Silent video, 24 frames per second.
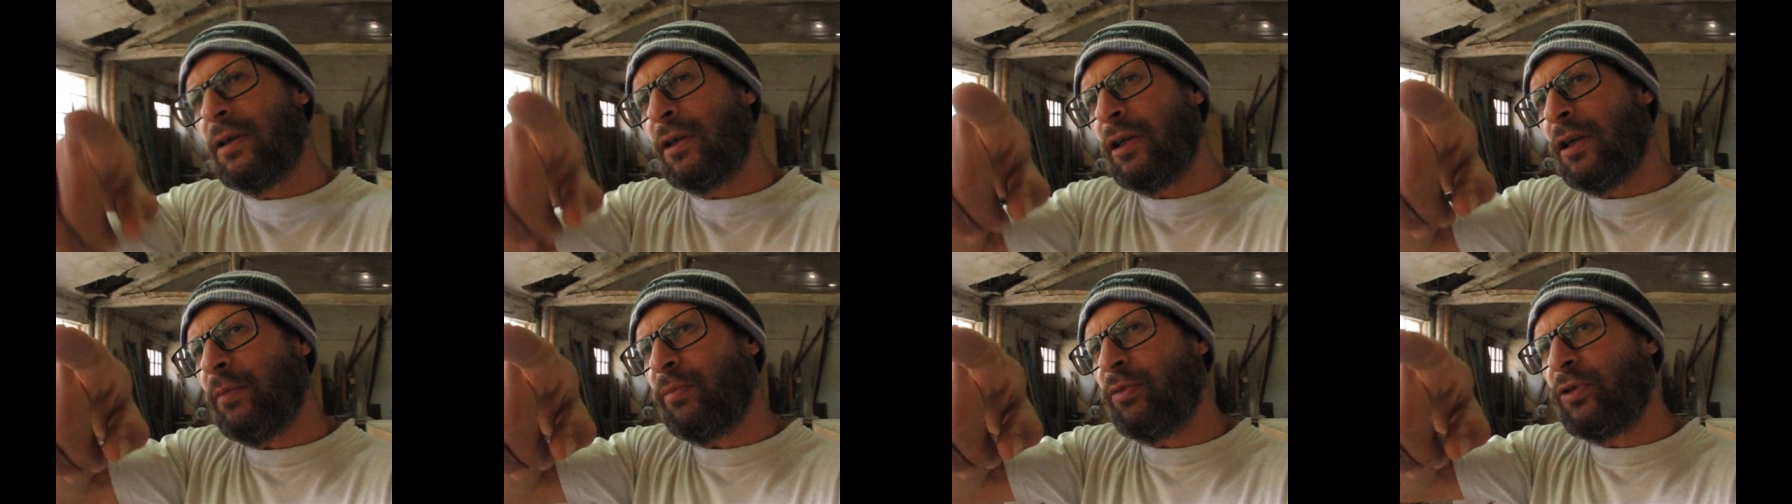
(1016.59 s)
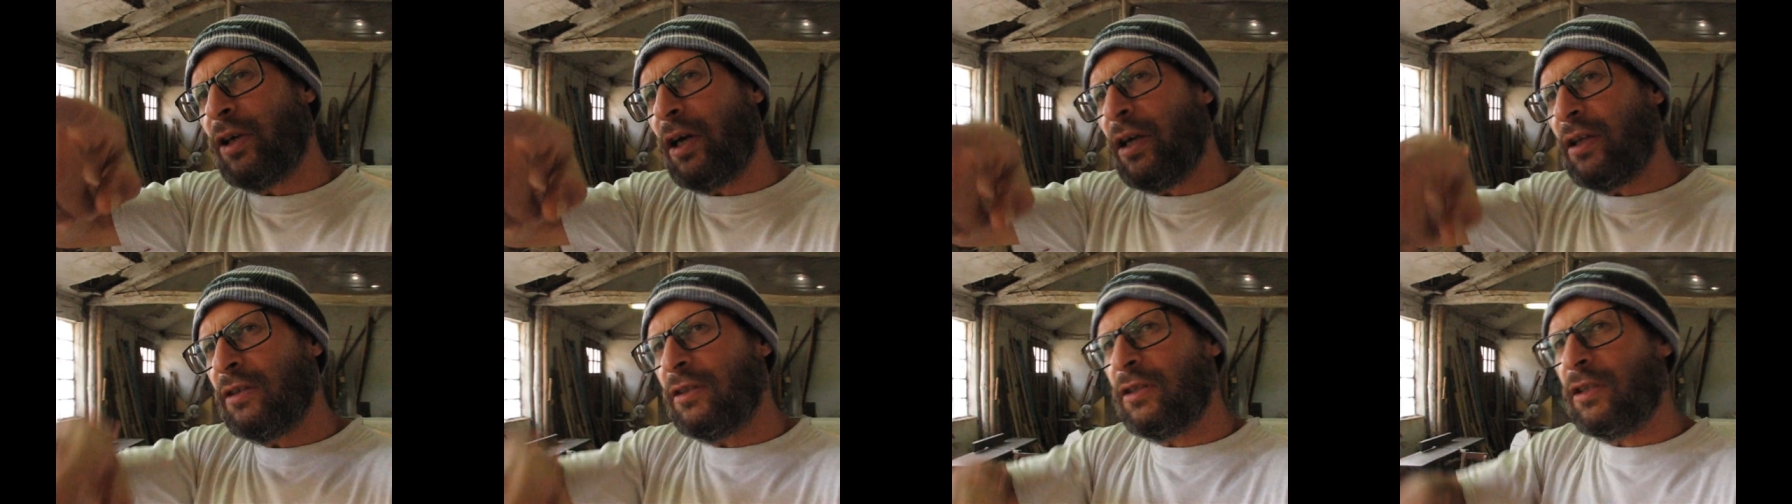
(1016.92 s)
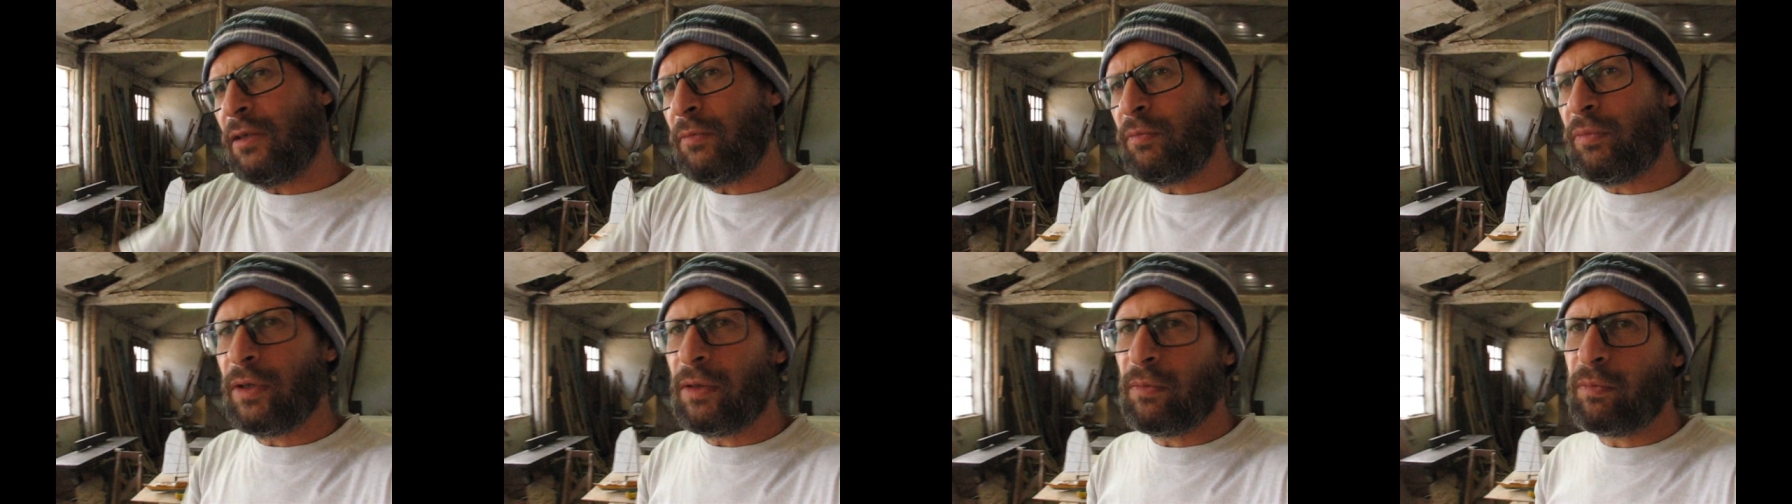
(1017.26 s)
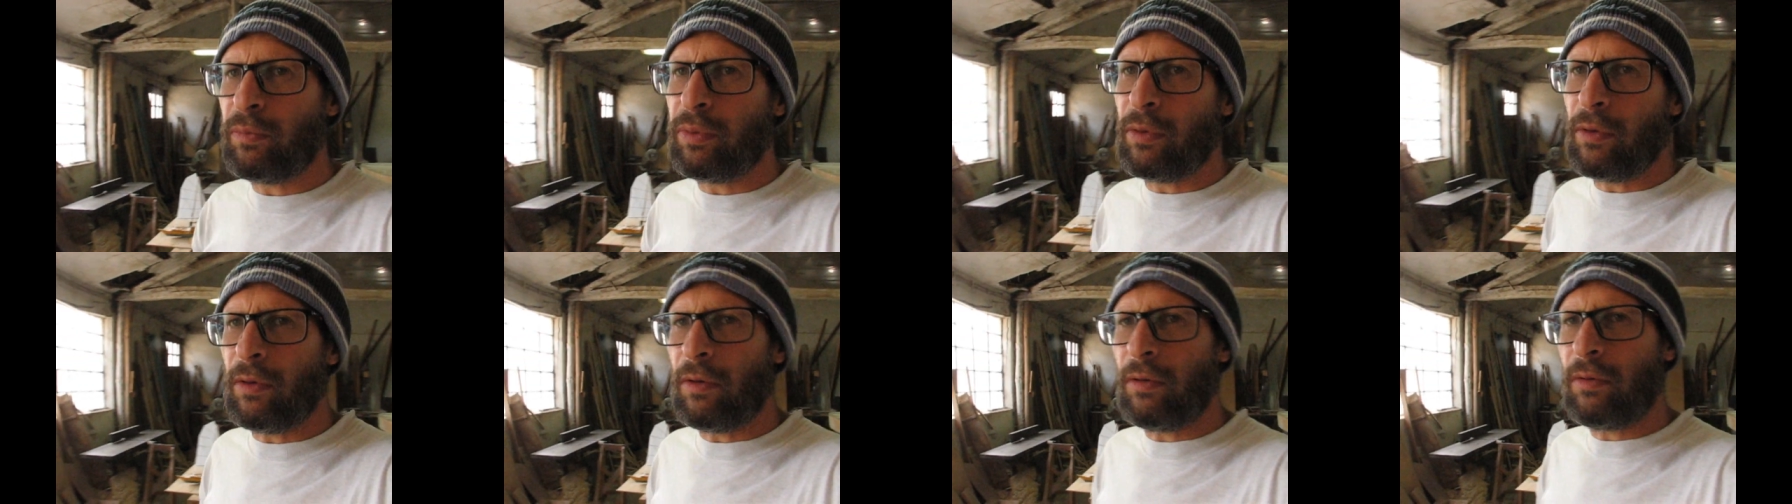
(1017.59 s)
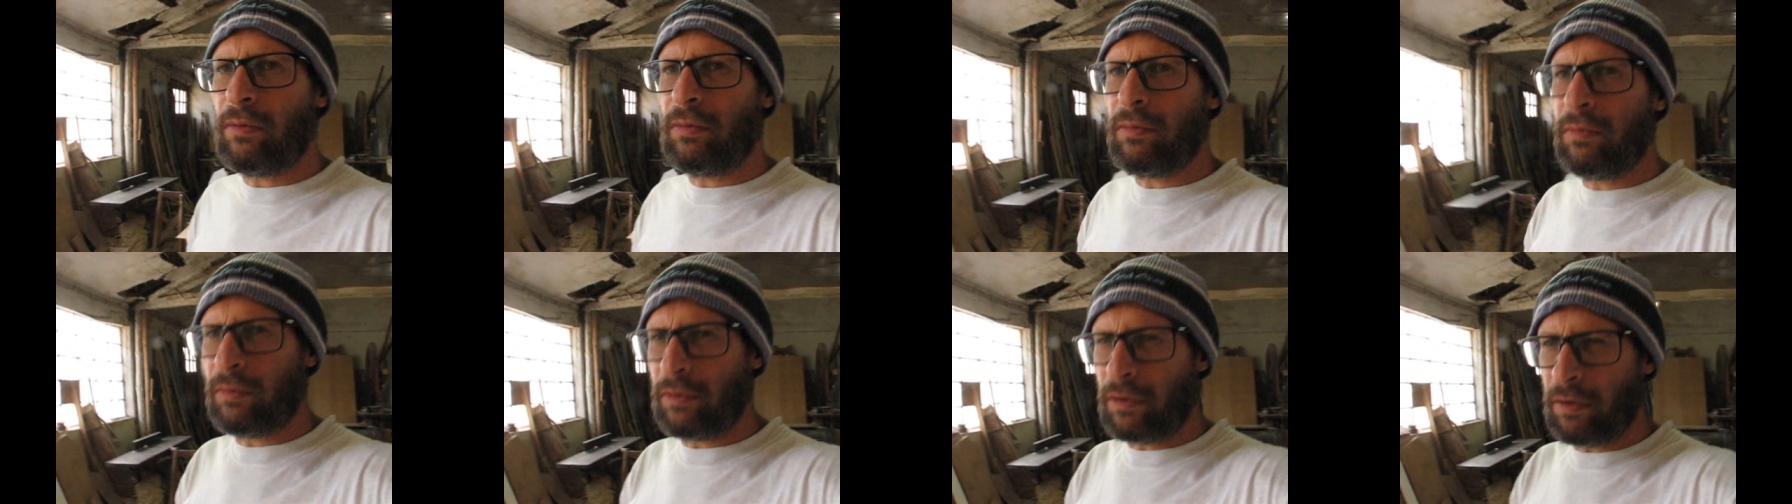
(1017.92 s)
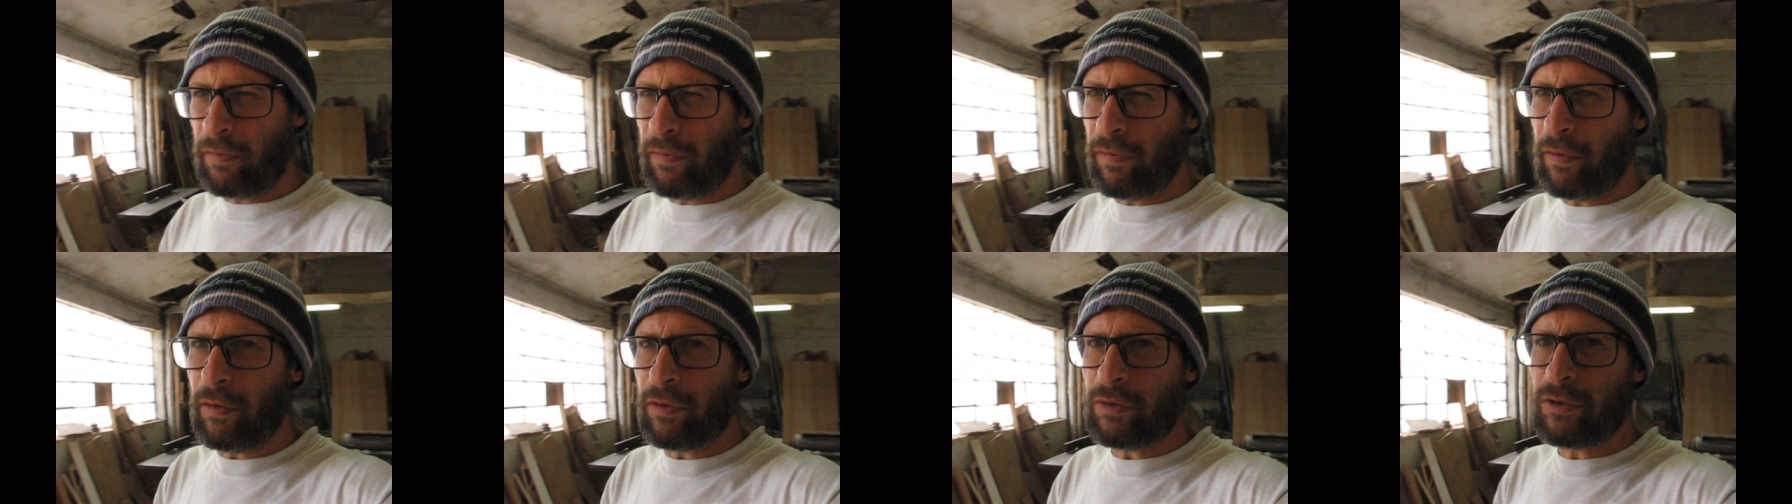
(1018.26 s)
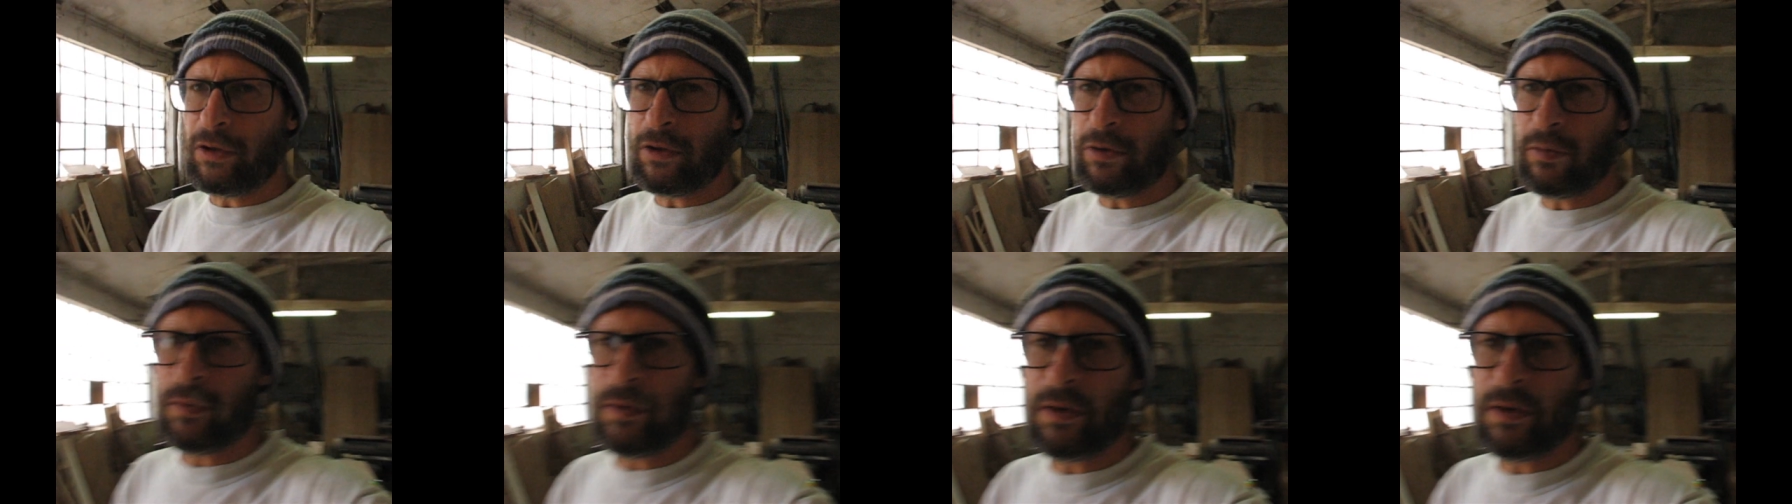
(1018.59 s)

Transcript: Keep shunting people, the force is